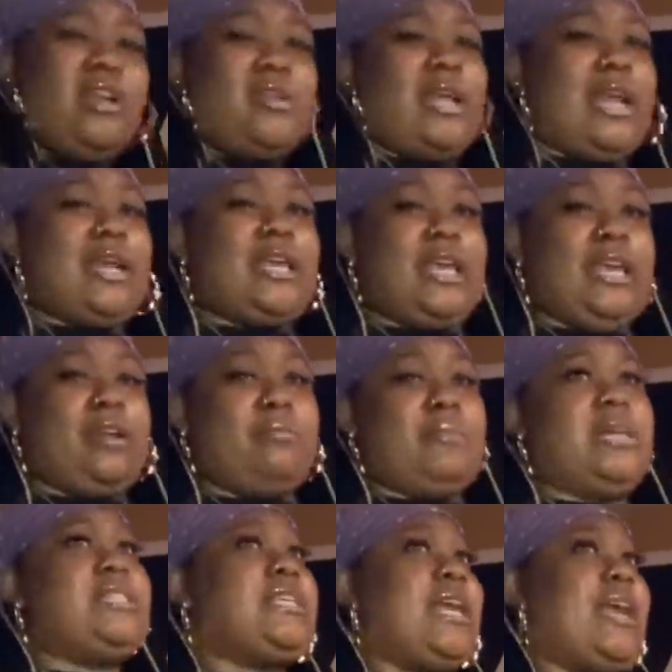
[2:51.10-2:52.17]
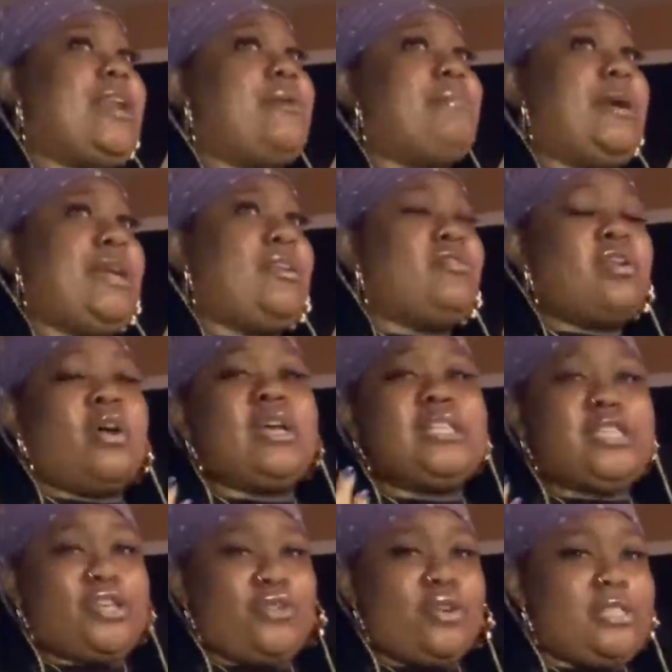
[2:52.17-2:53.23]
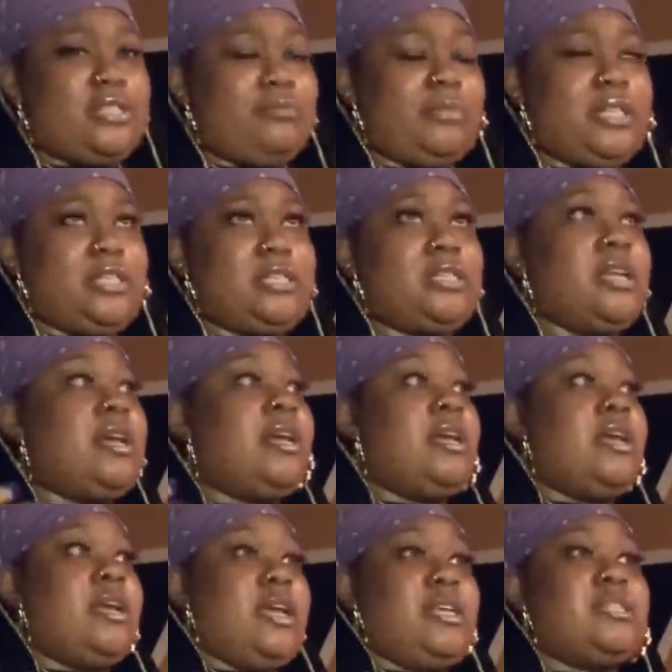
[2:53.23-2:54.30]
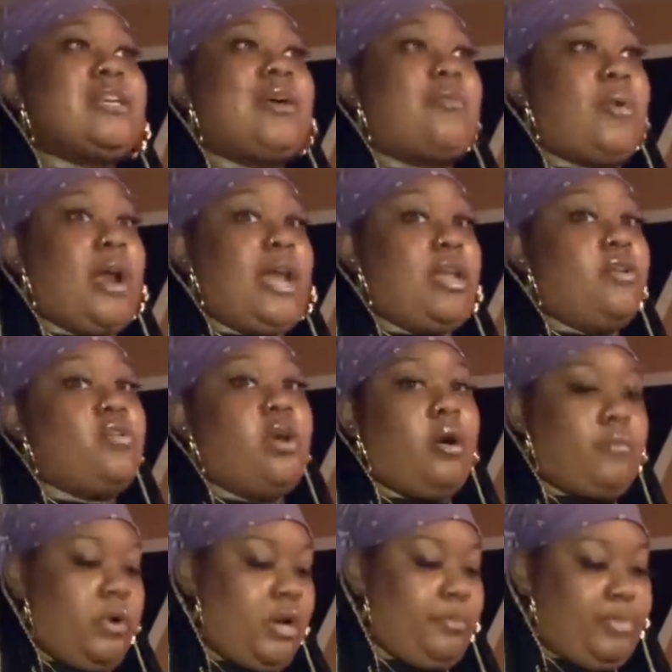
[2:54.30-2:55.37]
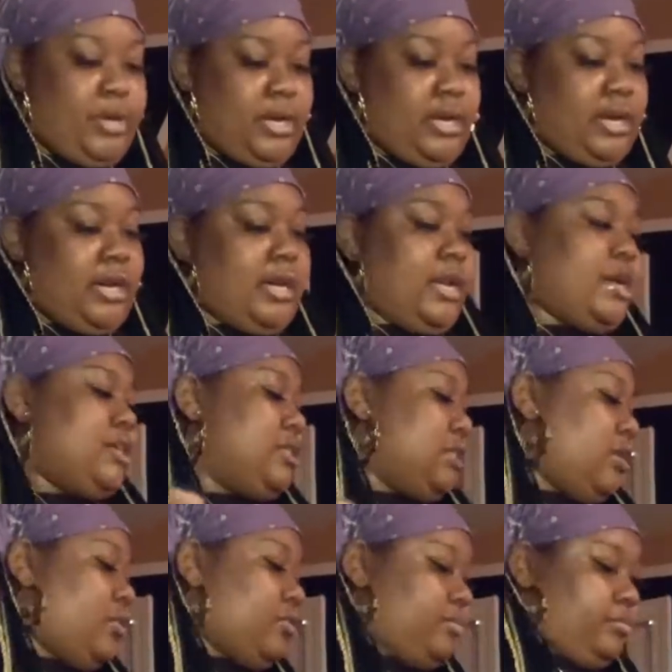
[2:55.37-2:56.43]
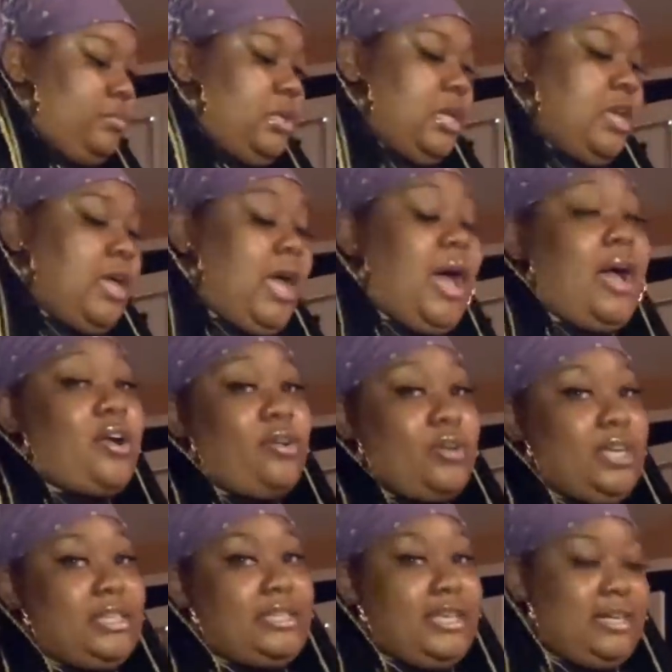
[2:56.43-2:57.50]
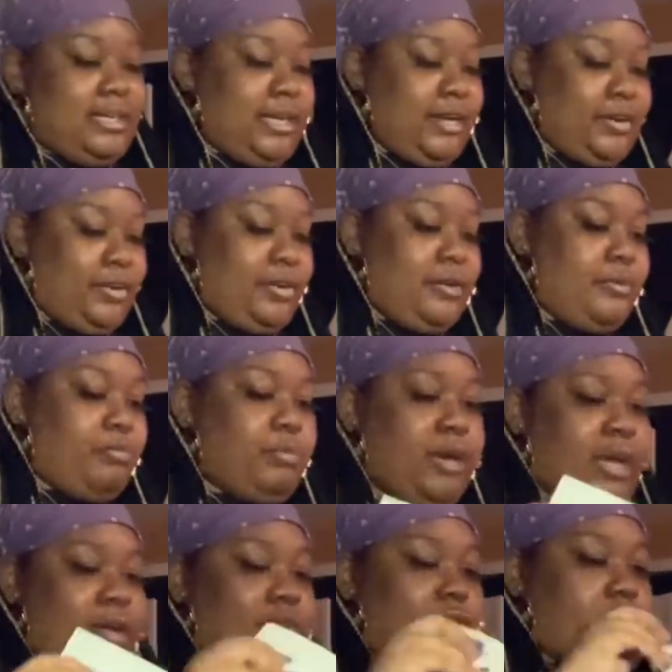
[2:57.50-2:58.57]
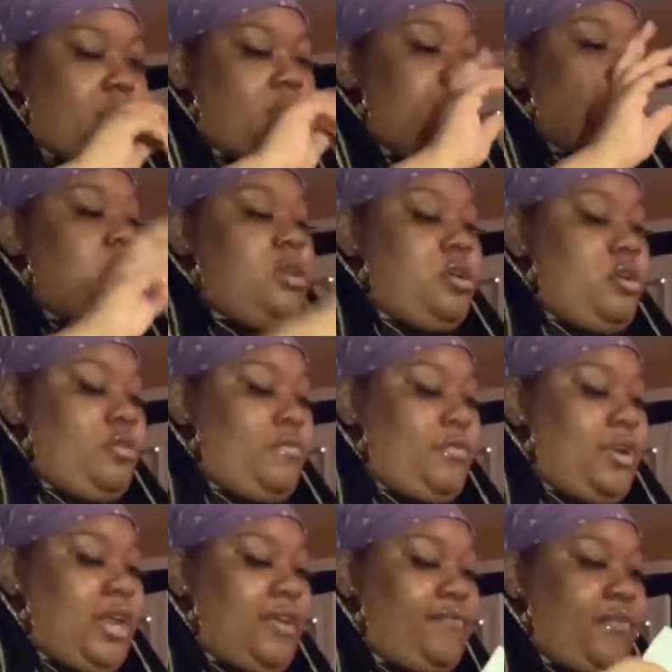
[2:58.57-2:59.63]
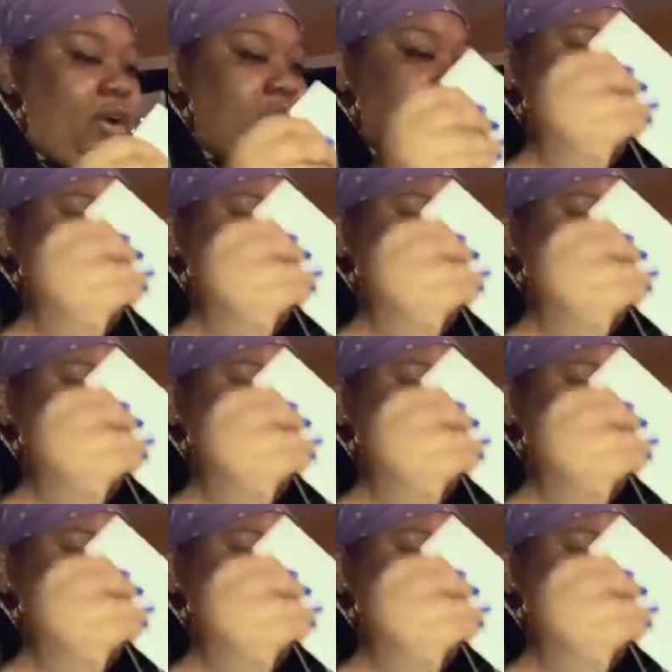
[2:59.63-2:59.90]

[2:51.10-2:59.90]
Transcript: like to get them much candy, but you know, it's Christmas. It's all right. You know, I'm going to put it in there. So I'll go get that later. But for their first